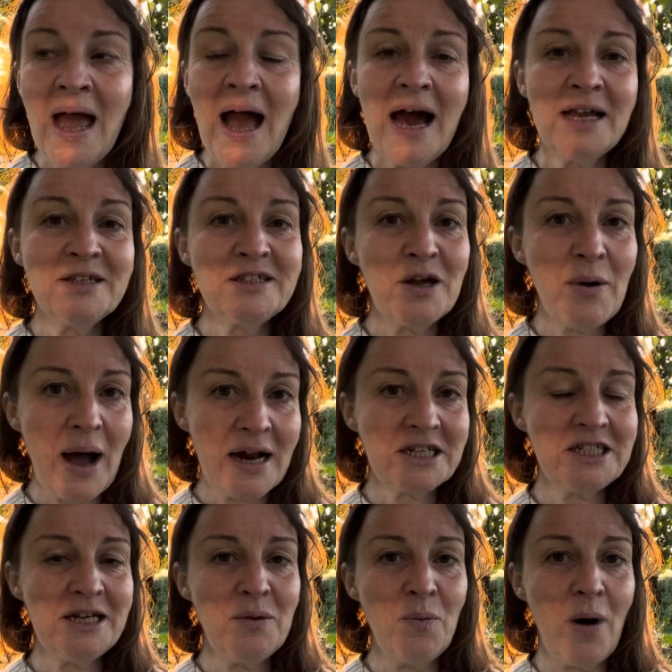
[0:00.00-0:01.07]
And so
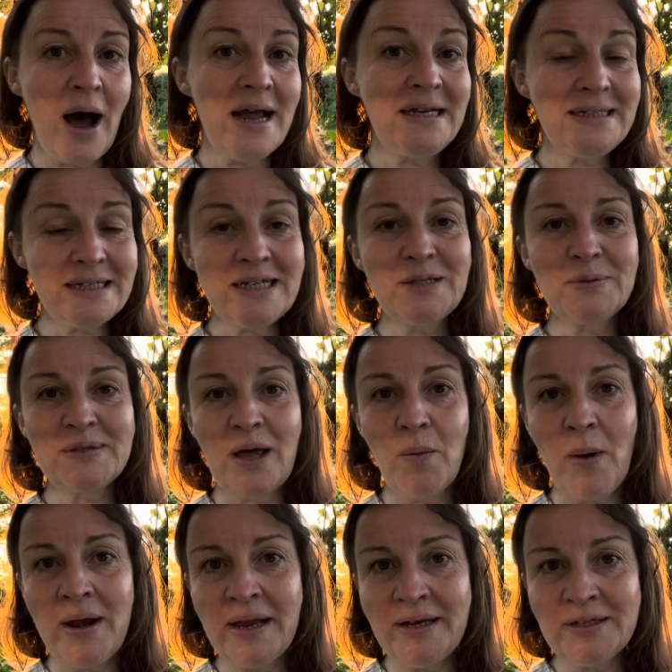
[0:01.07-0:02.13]
actually what I did was I
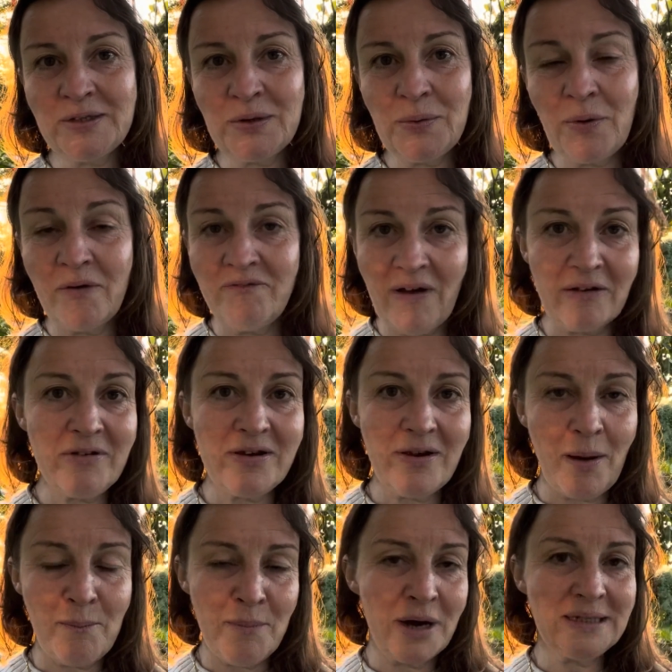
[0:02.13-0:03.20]
went into a
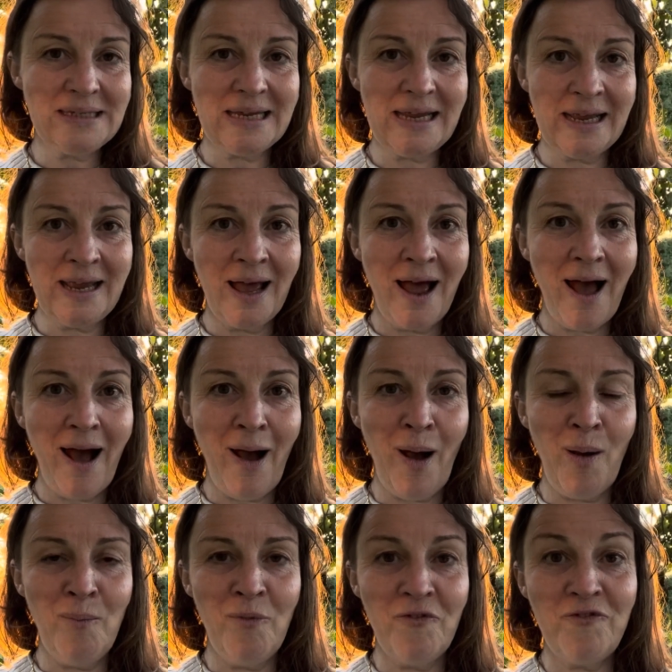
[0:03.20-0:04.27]
very muddy
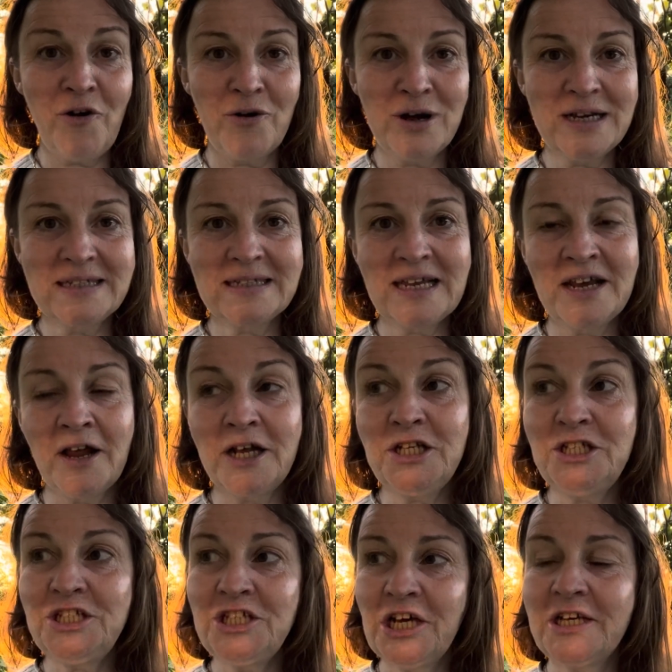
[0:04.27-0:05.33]
forest, and I
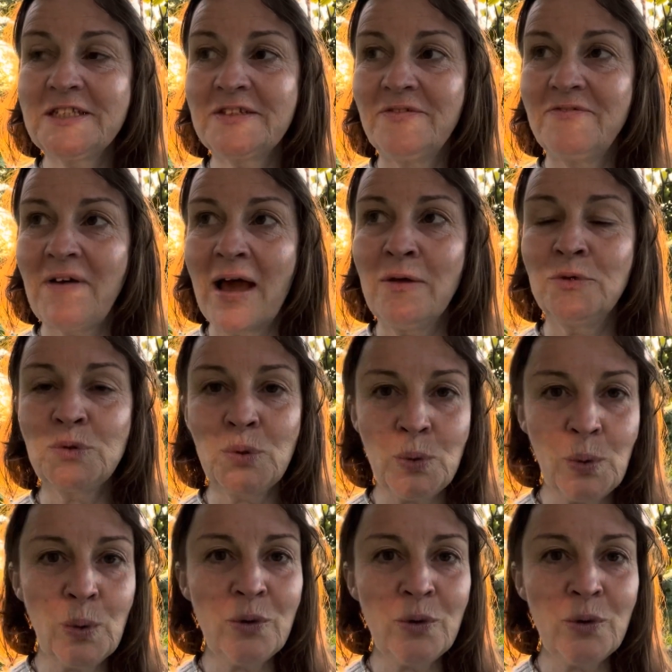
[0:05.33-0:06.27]
just found all